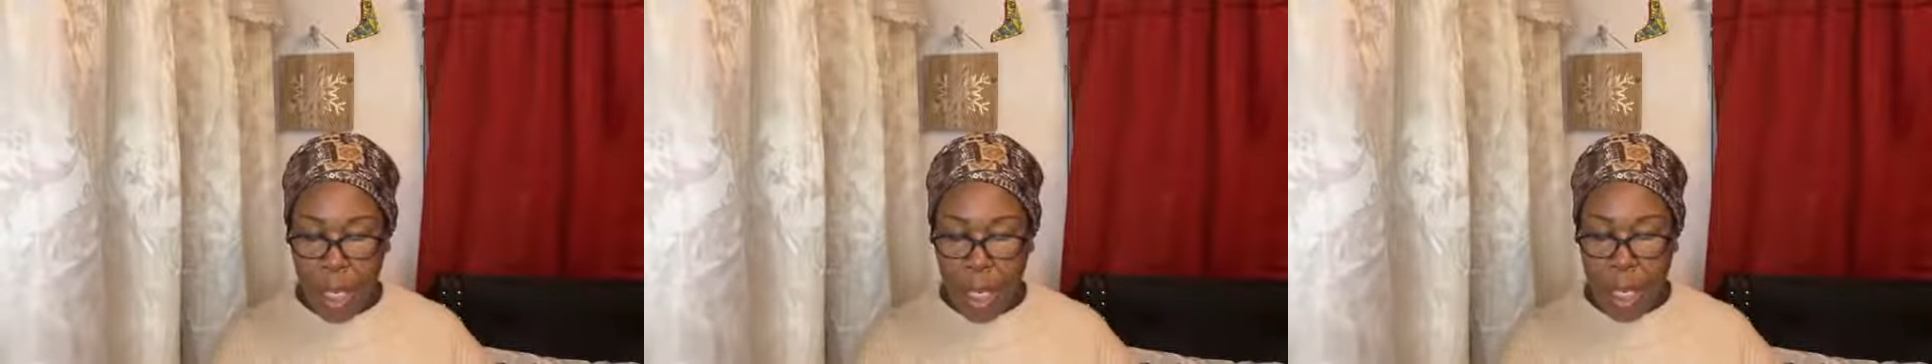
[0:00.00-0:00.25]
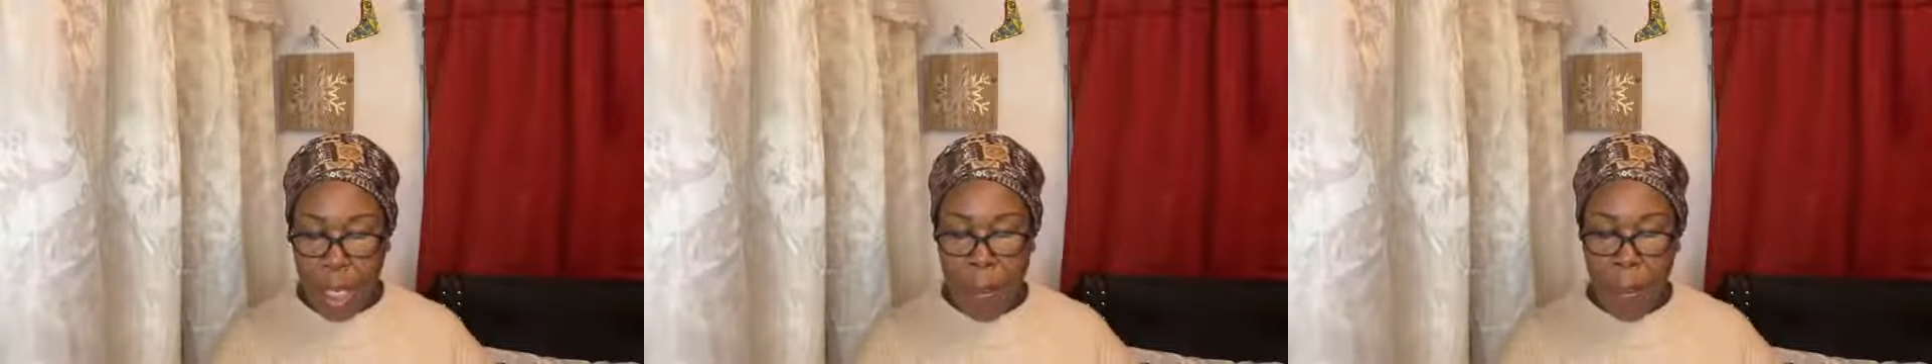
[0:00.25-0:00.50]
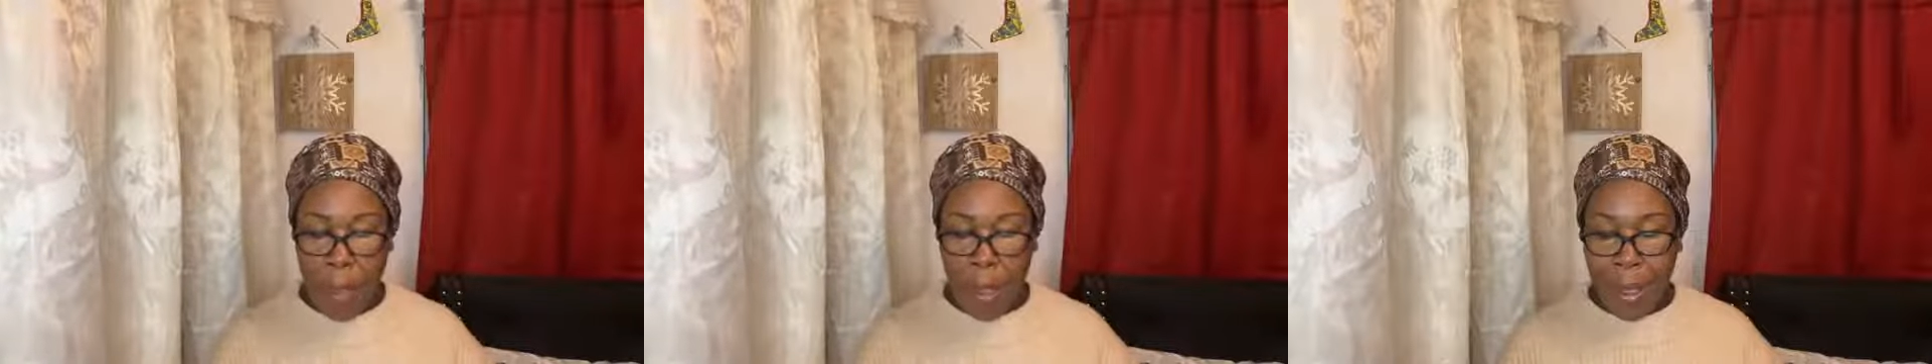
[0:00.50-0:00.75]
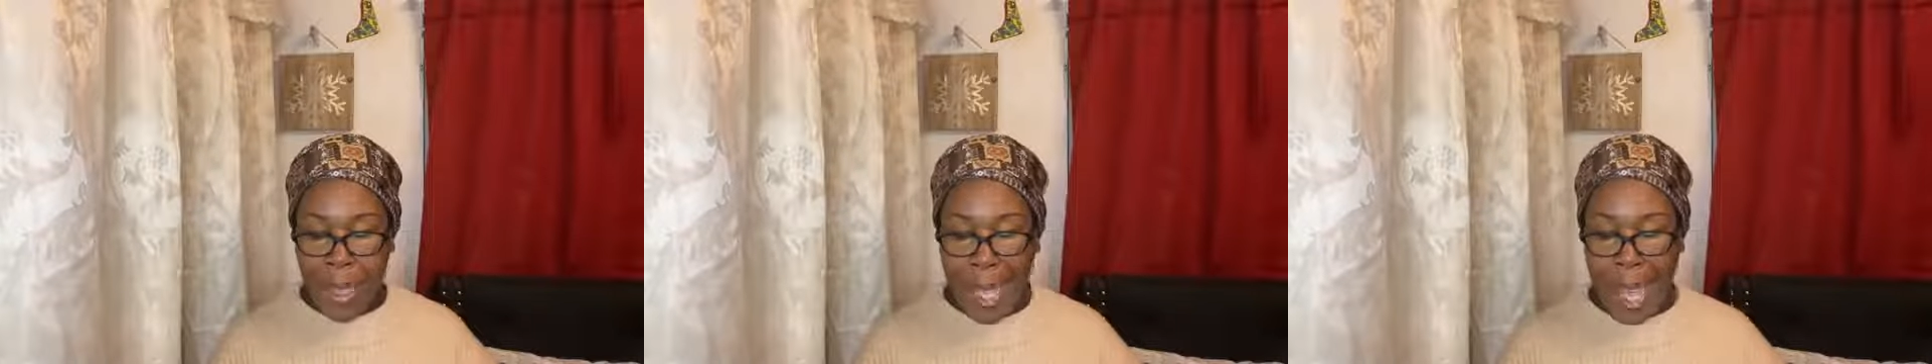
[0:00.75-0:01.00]
in the
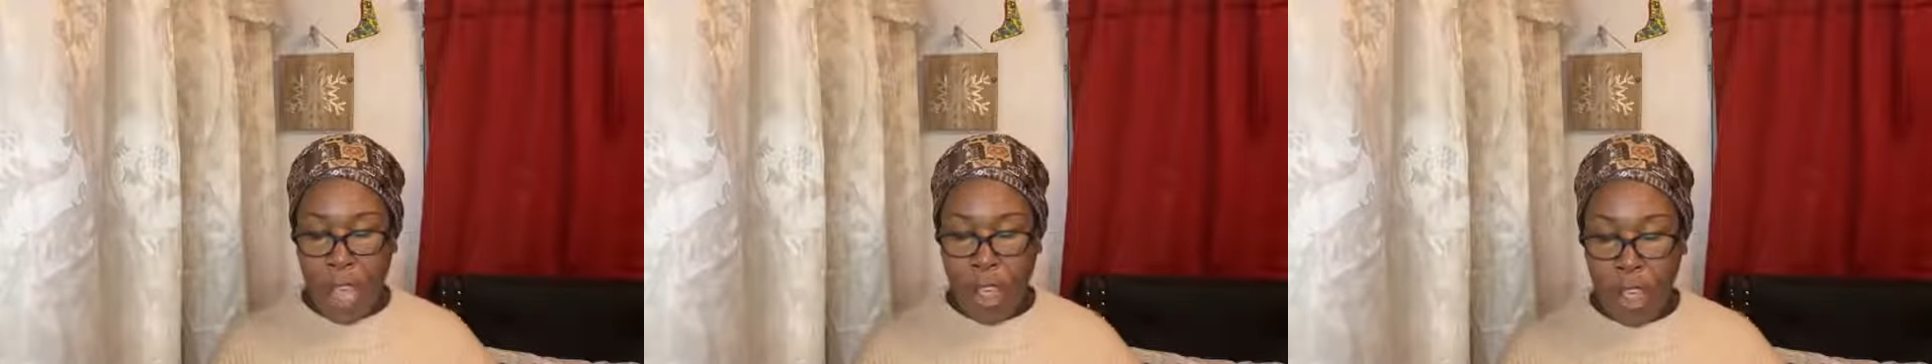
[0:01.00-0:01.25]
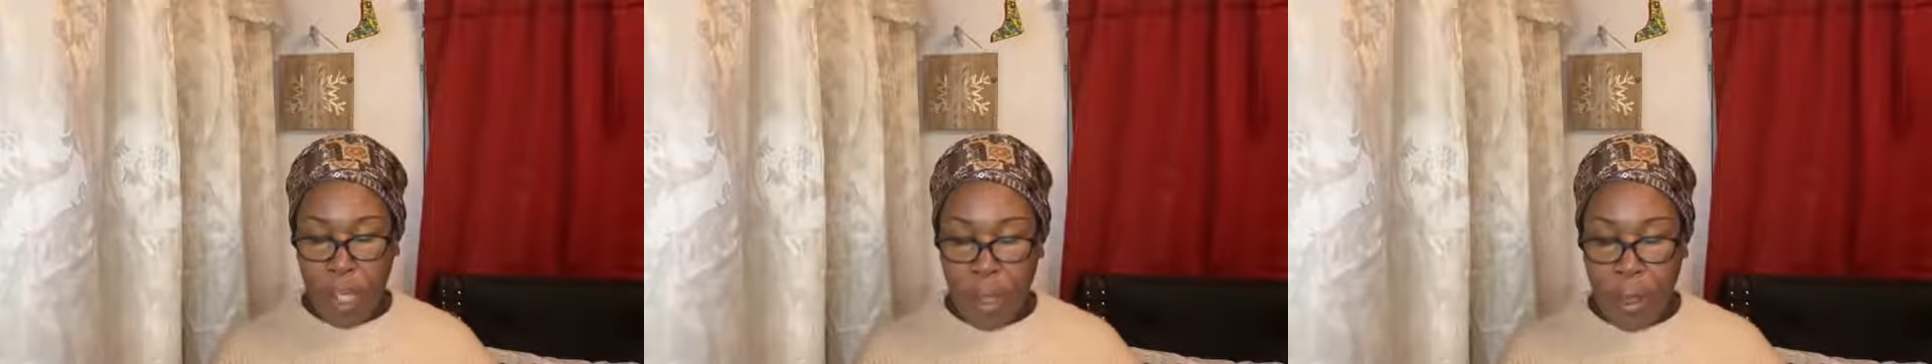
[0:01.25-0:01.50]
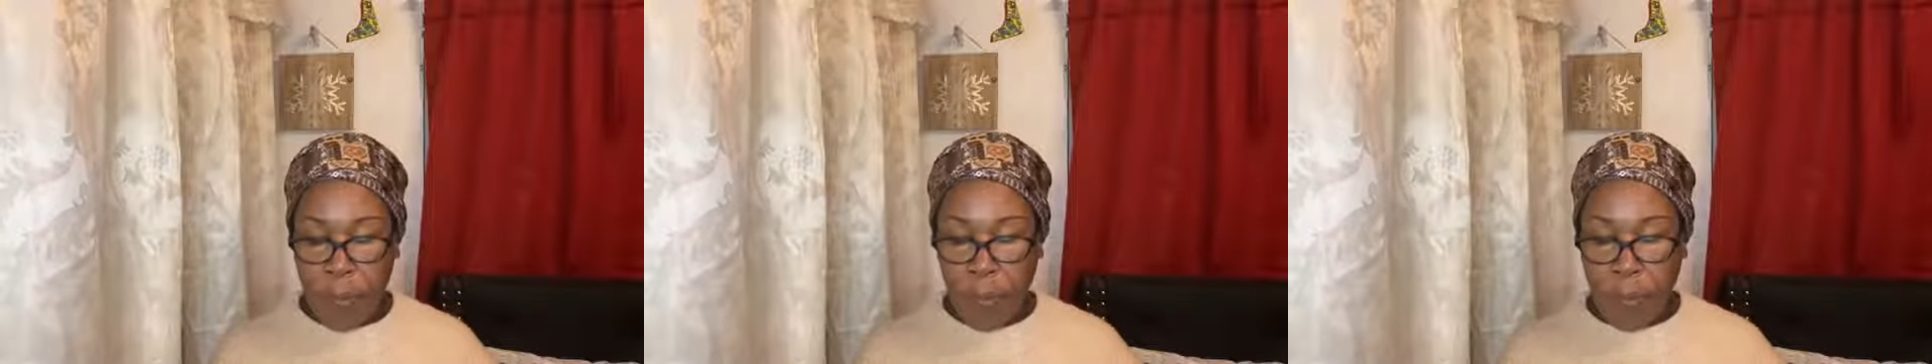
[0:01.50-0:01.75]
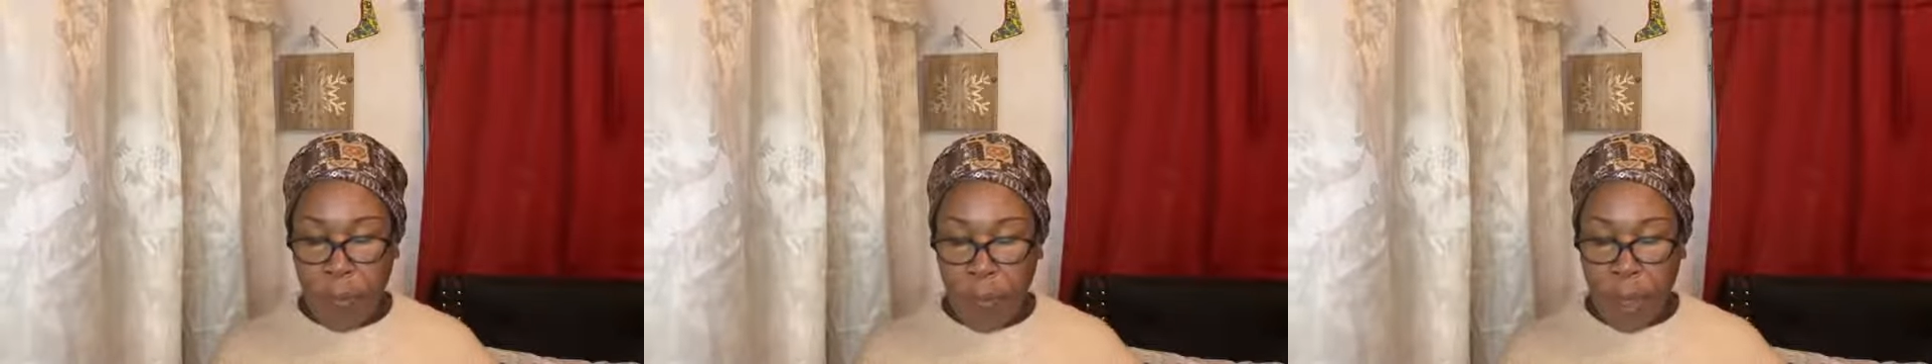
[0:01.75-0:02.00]
Middle Ages.
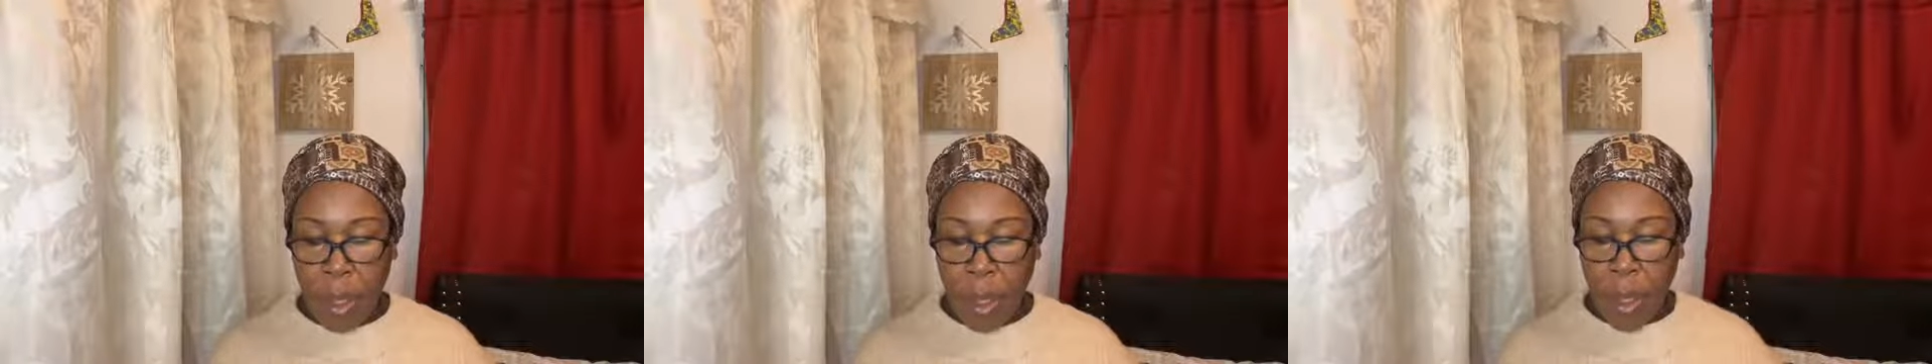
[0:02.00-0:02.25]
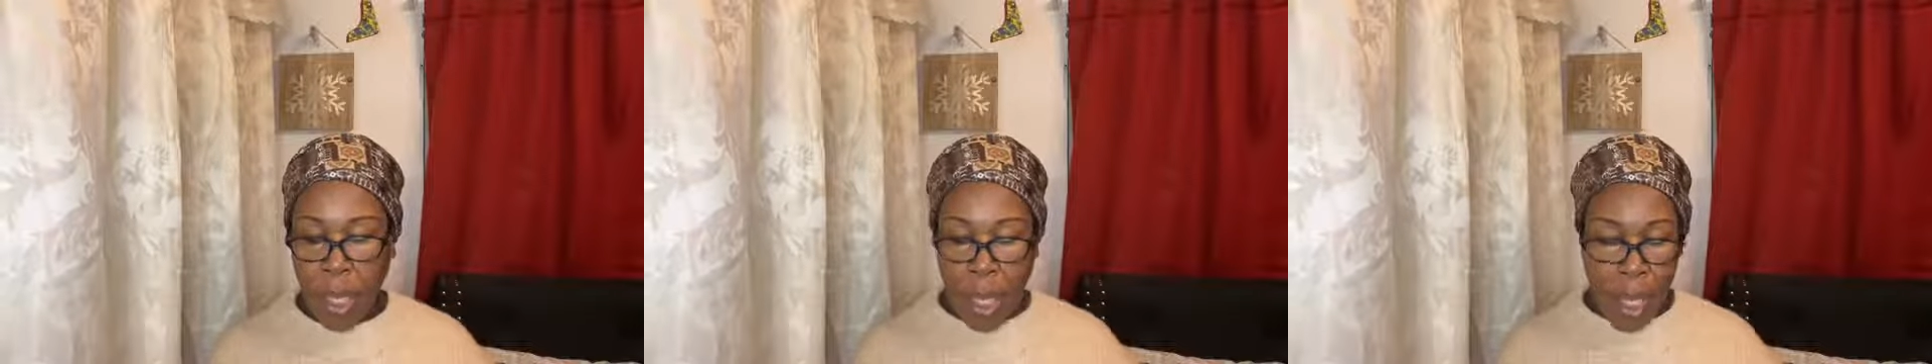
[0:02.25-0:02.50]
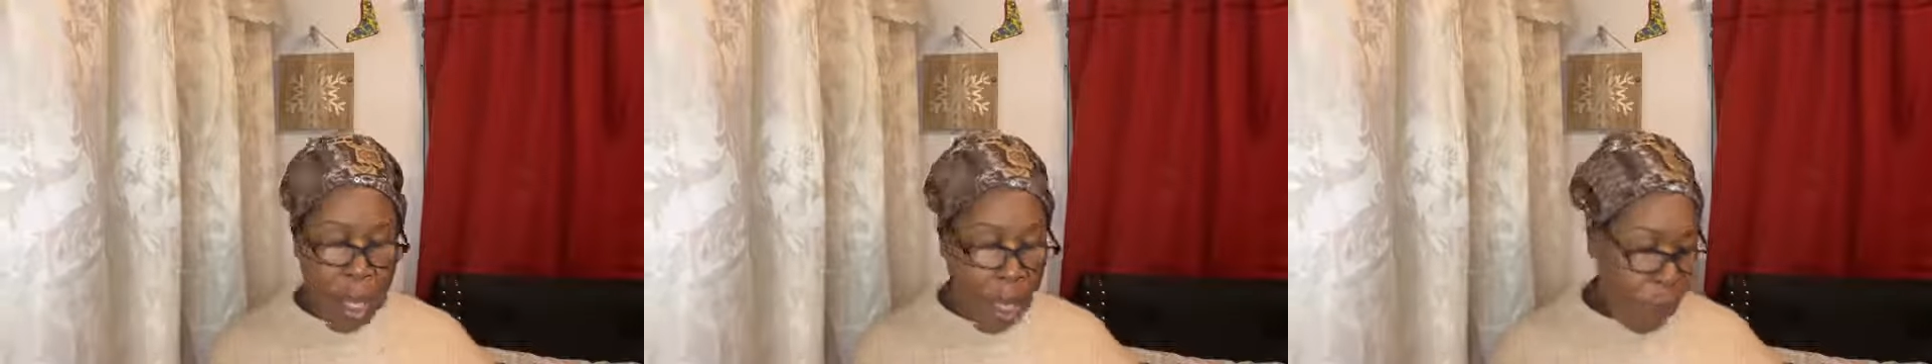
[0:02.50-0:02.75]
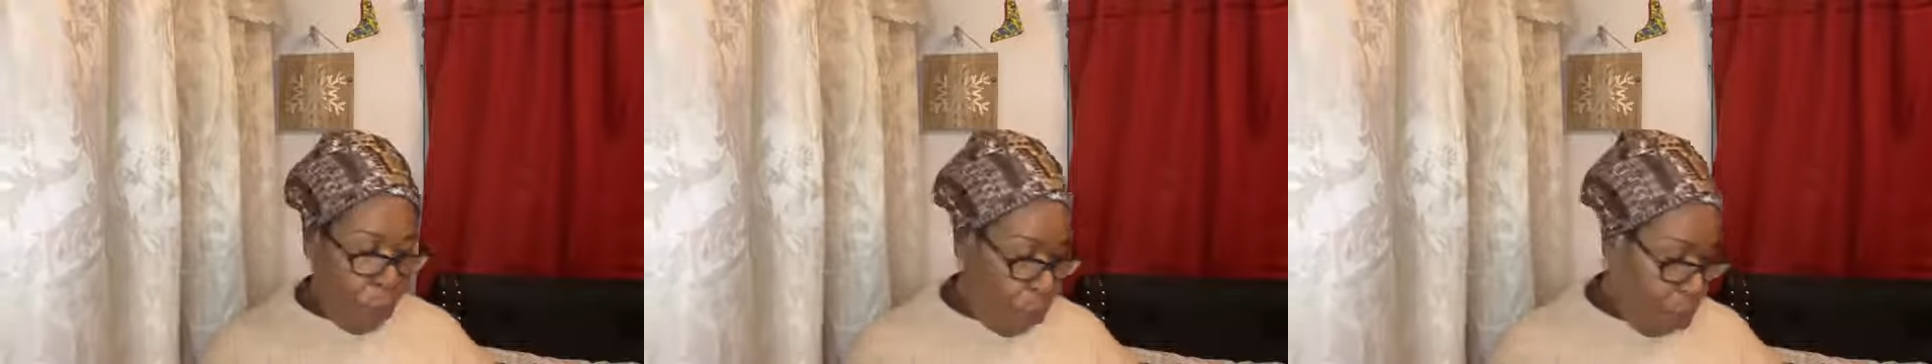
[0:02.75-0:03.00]

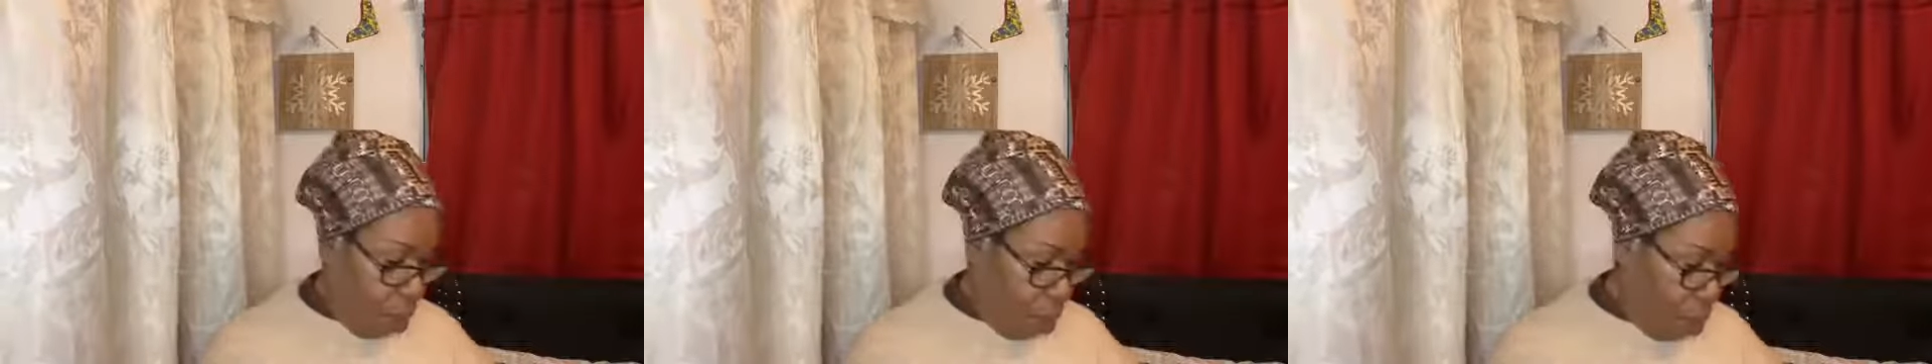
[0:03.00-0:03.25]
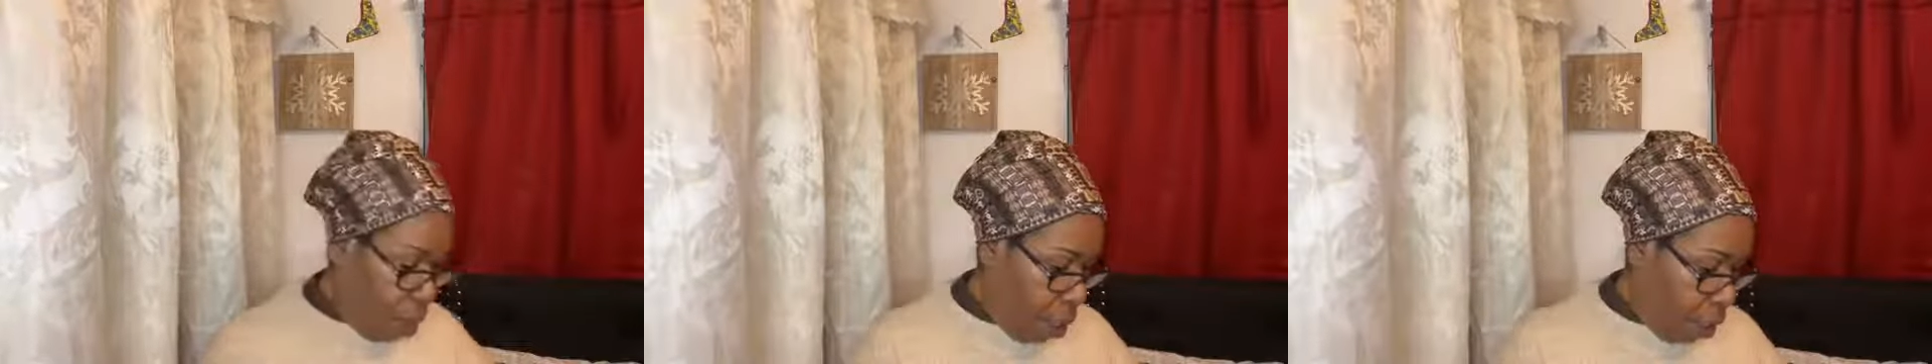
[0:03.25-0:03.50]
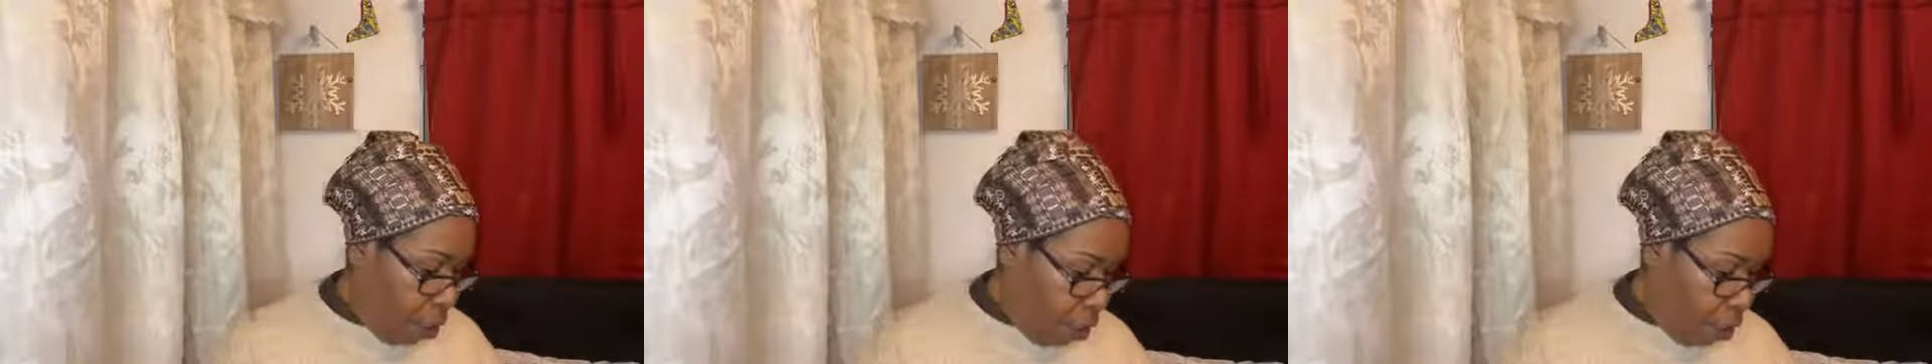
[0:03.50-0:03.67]
And we are the